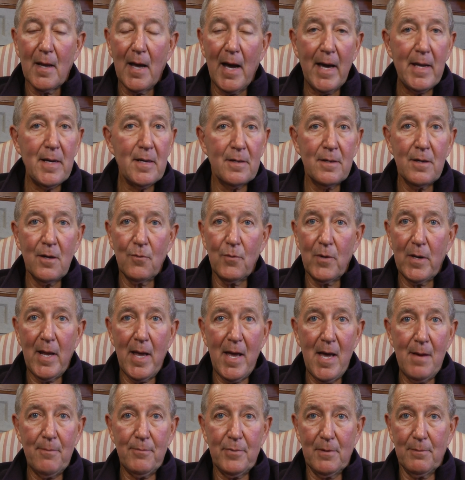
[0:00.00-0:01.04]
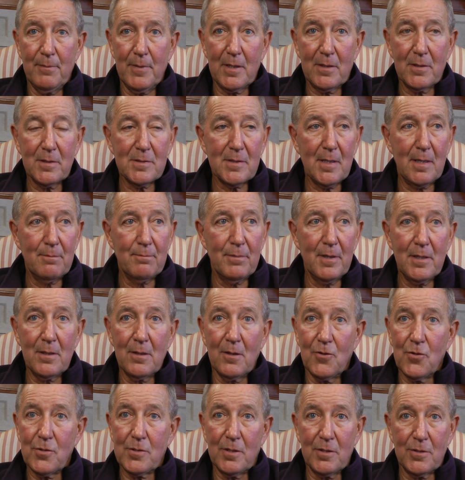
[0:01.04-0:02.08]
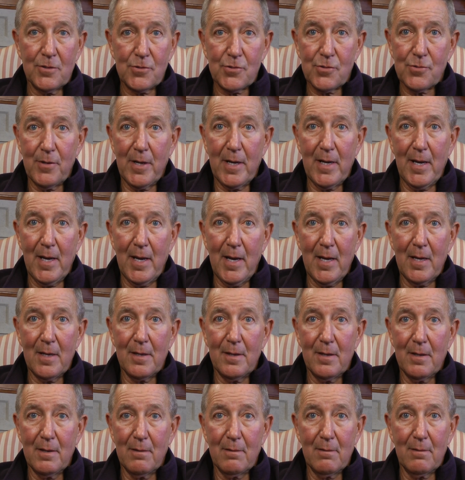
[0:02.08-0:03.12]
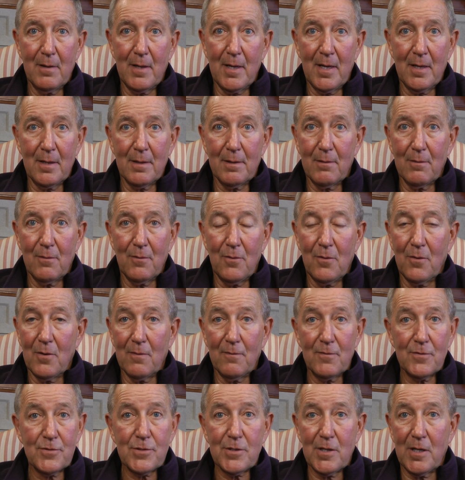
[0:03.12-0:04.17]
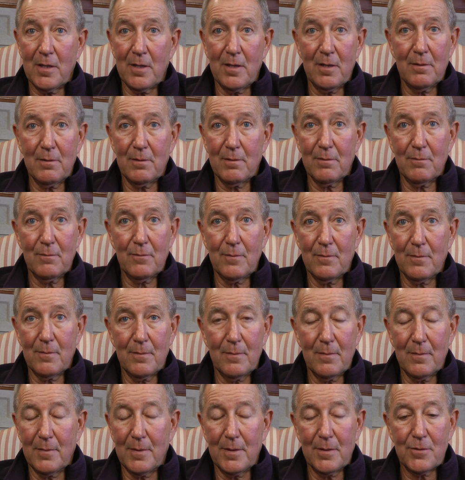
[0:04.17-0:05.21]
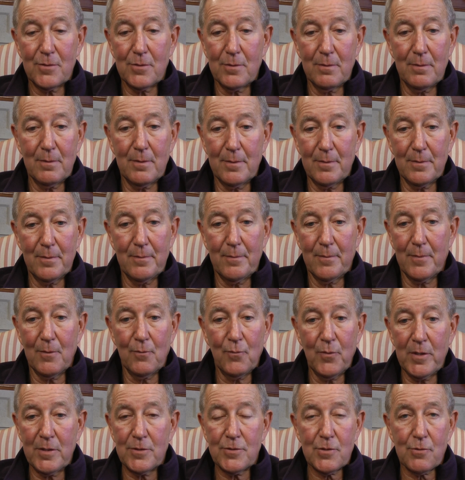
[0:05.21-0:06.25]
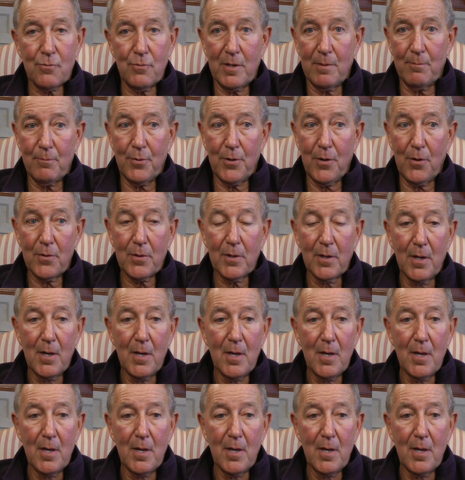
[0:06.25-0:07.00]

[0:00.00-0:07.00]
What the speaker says: I didn't know what happened because I'd been looking straight ahead, and all of a sudden the windscreen broke.